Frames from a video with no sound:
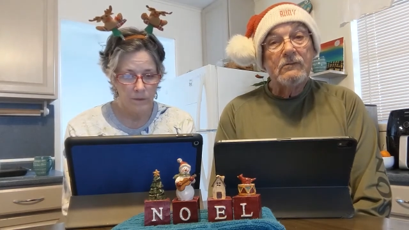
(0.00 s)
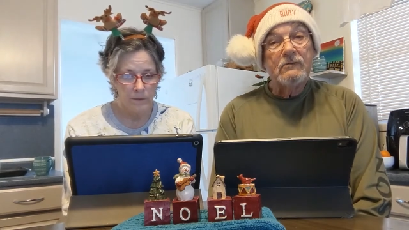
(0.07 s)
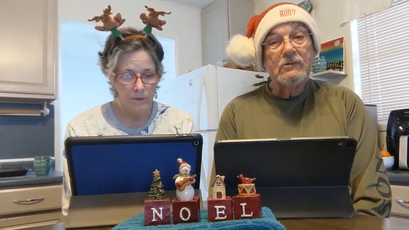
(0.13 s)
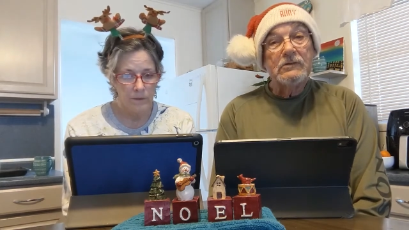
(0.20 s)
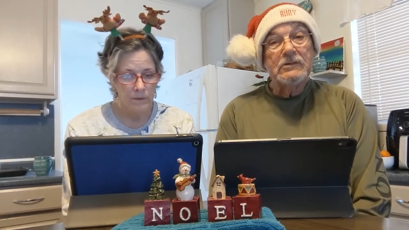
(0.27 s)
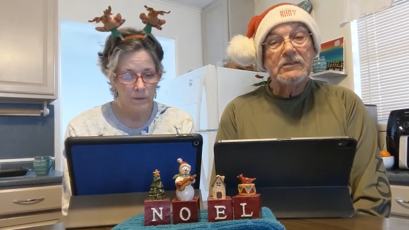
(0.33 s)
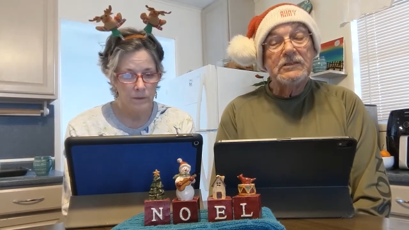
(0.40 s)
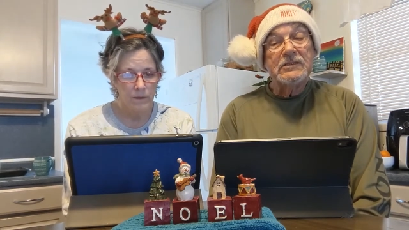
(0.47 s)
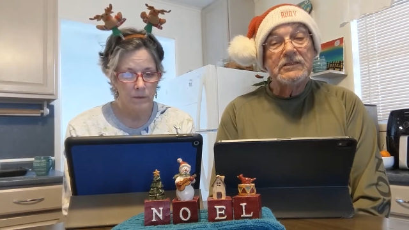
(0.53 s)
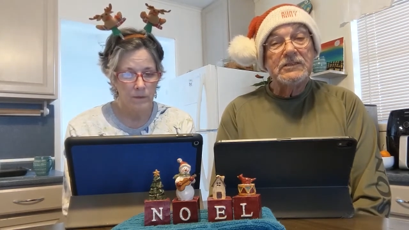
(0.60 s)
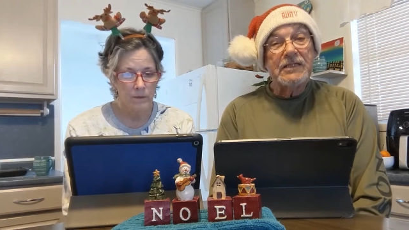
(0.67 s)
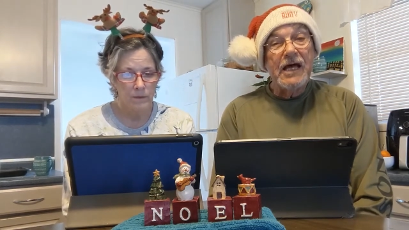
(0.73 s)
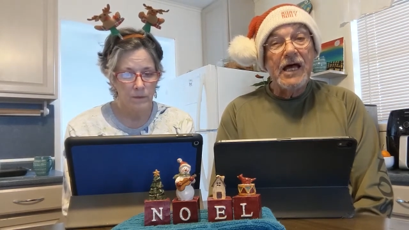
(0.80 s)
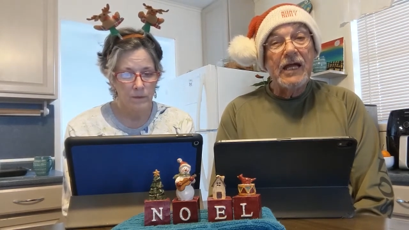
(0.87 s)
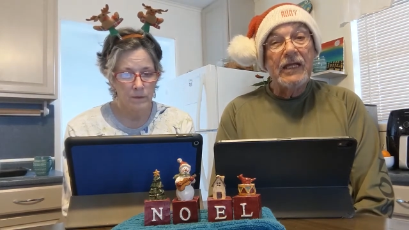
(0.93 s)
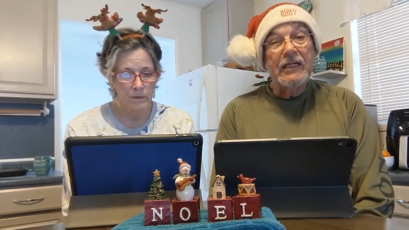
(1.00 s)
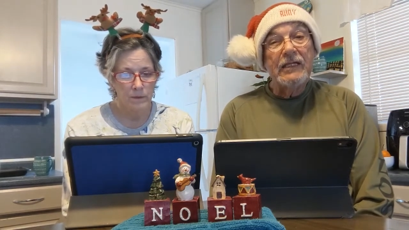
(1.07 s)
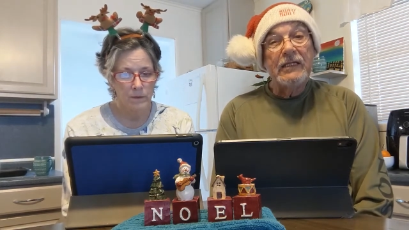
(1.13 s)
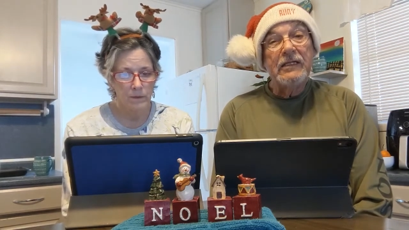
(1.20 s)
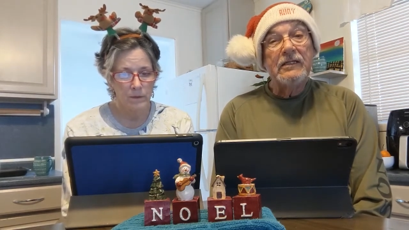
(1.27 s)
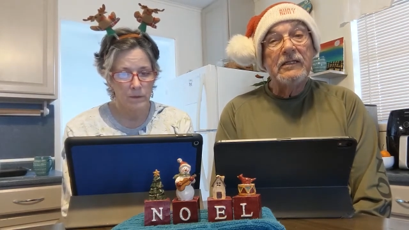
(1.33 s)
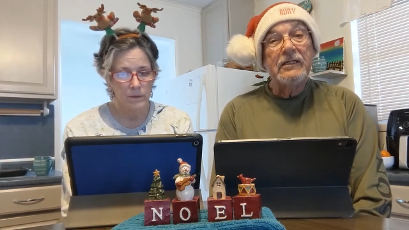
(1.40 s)
Speaker 1: was a sign
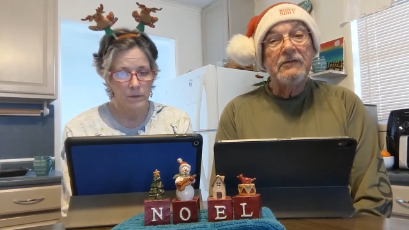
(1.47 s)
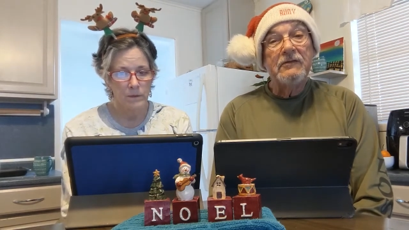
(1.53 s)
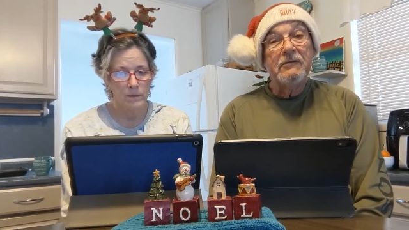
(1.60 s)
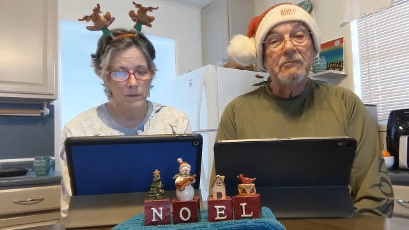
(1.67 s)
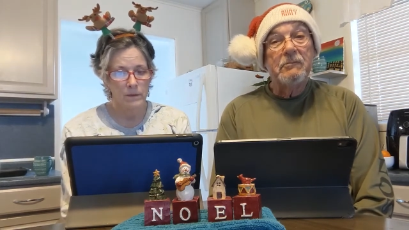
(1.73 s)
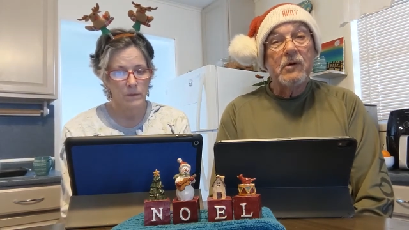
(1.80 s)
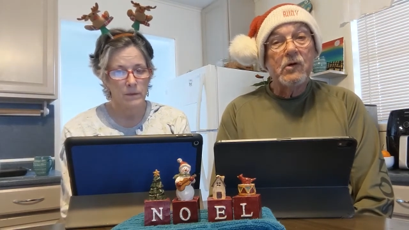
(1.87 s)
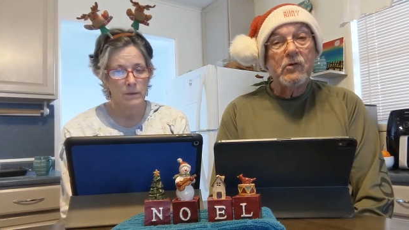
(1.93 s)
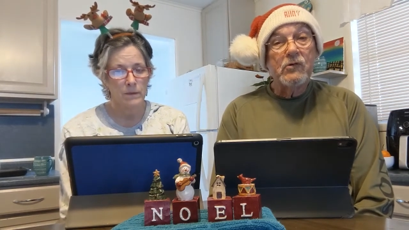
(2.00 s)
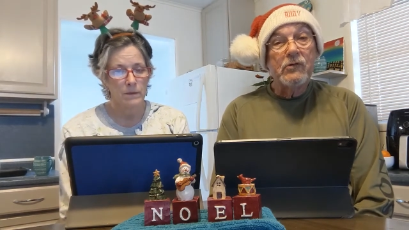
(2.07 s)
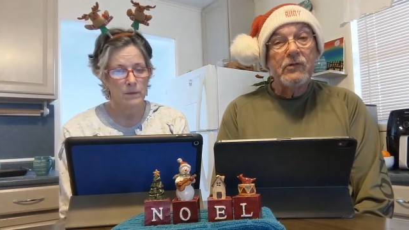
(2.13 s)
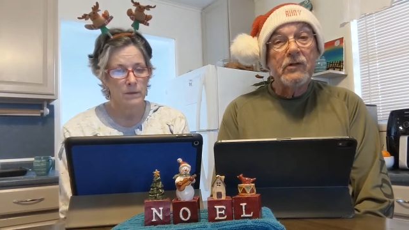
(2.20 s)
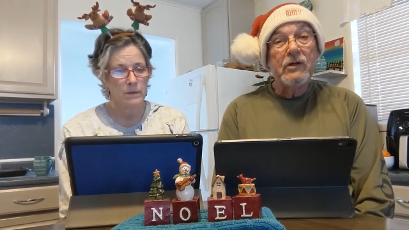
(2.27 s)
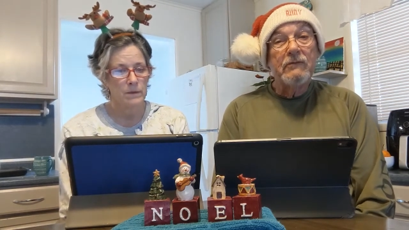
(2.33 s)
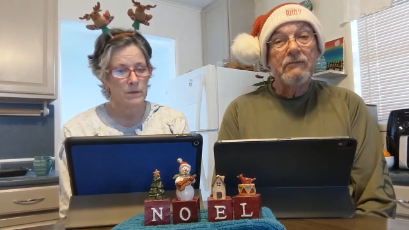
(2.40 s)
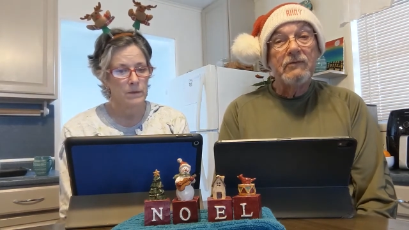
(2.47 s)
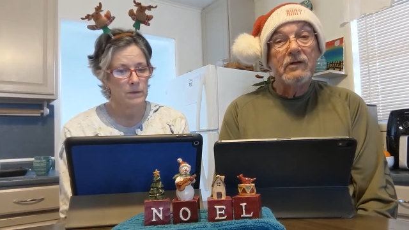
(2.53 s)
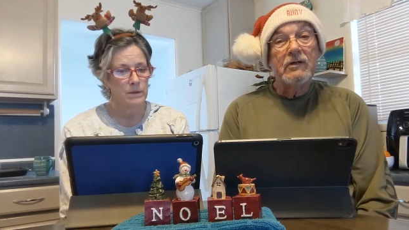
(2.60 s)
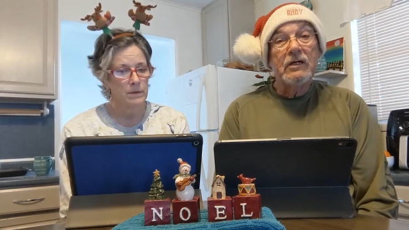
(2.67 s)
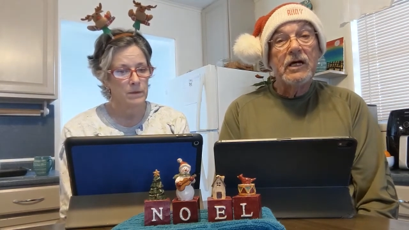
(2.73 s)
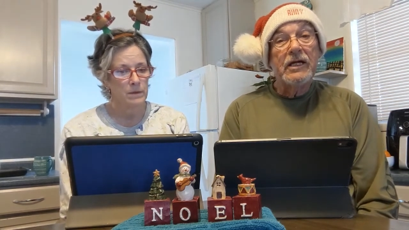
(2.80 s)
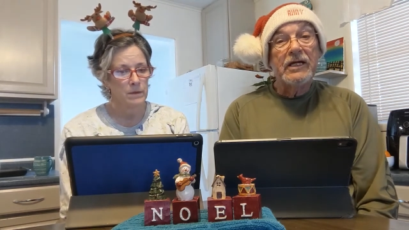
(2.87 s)
of the birth of
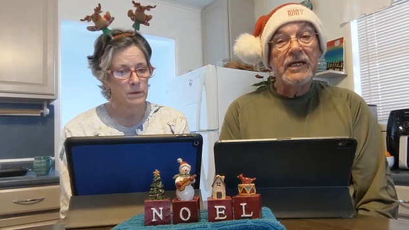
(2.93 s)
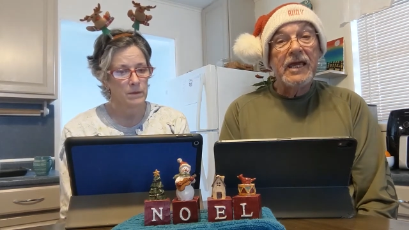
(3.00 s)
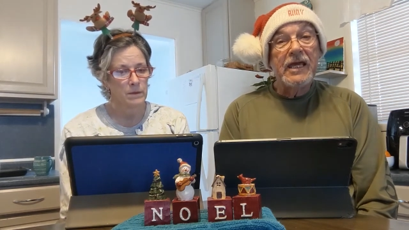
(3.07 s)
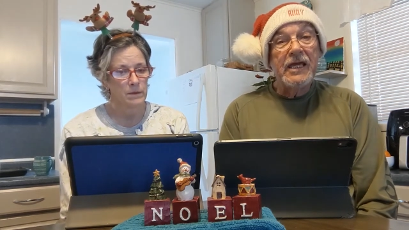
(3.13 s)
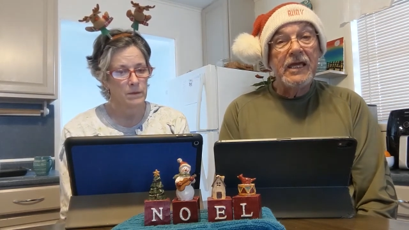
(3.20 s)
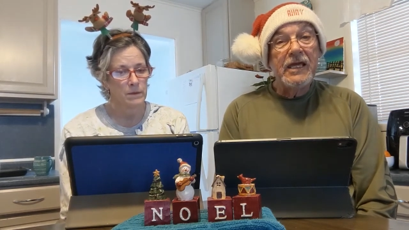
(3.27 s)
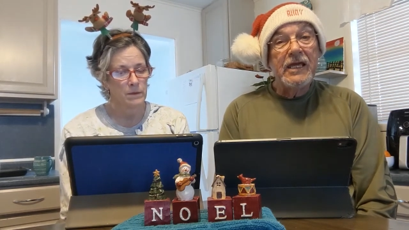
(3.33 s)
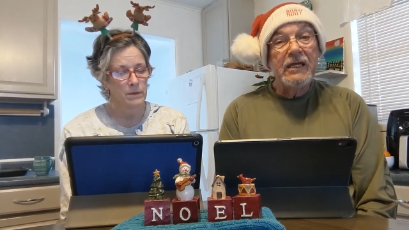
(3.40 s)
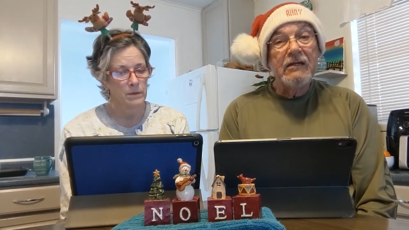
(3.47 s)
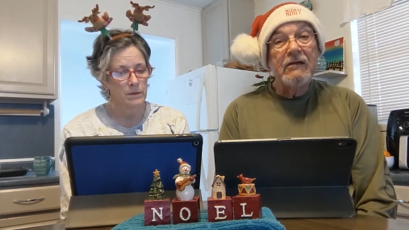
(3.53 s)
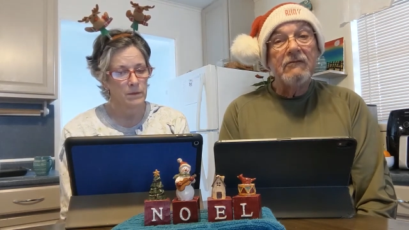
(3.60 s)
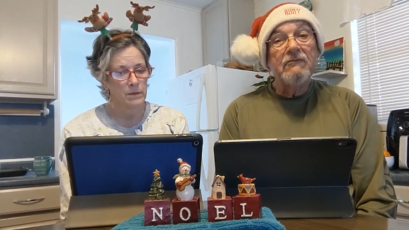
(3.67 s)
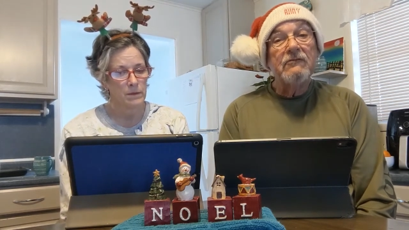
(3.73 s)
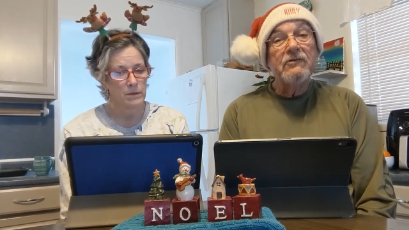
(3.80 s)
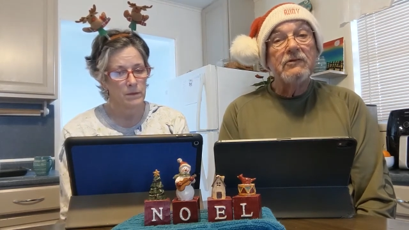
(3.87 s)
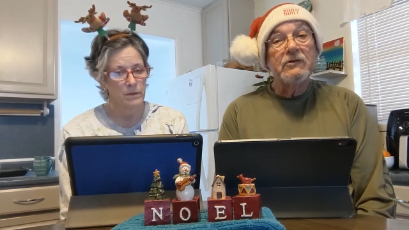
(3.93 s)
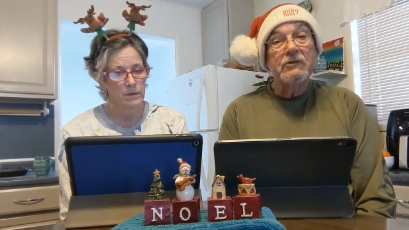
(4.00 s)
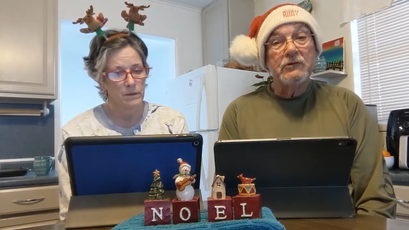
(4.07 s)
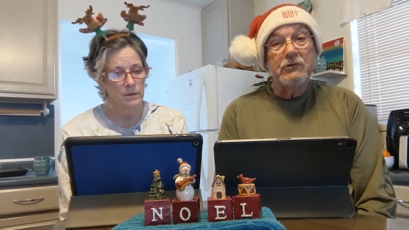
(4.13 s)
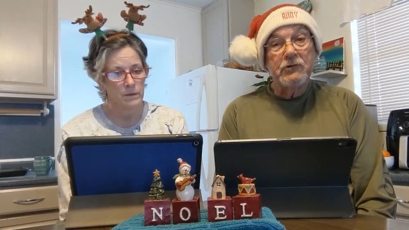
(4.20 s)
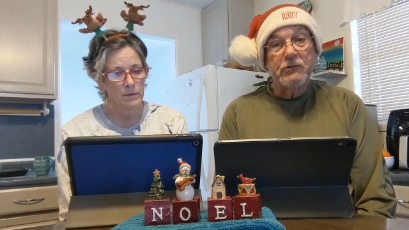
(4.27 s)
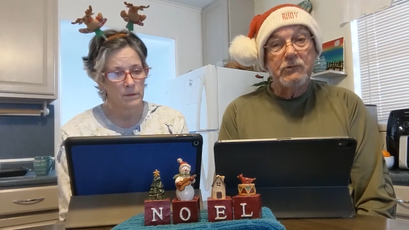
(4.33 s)
a king for the
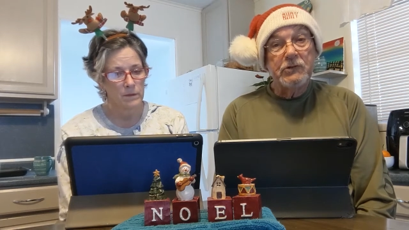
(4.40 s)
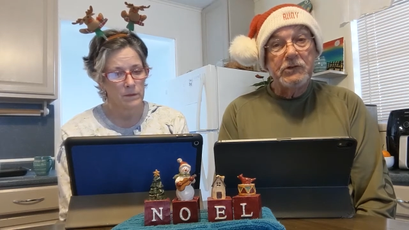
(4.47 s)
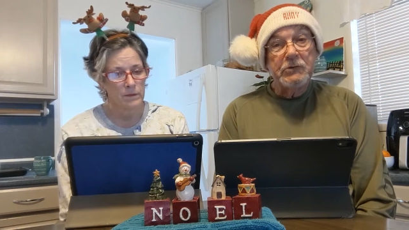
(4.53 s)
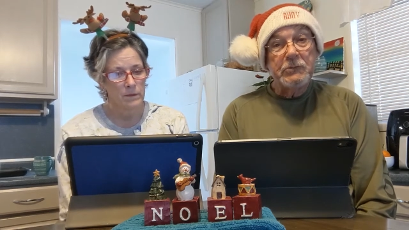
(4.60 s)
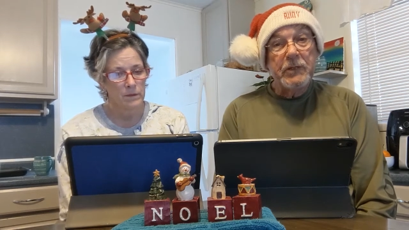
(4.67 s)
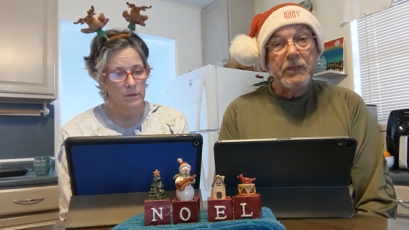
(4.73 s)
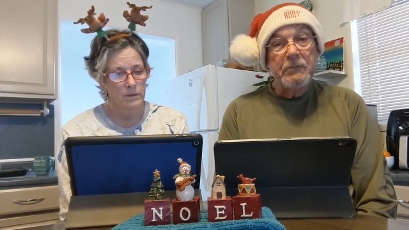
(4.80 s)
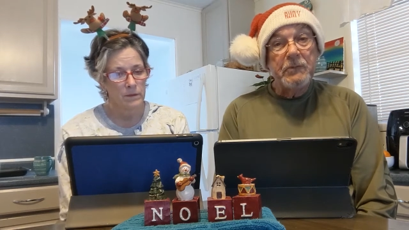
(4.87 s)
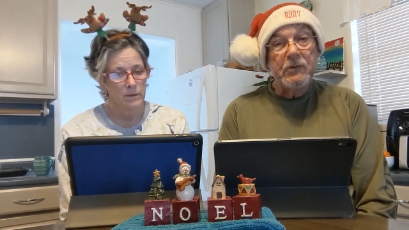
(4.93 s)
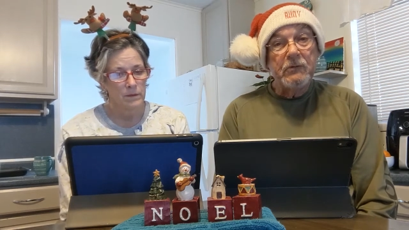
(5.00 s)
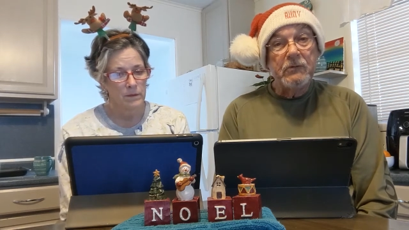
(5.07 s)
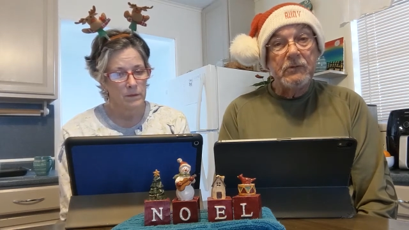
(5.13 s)
Jewish people.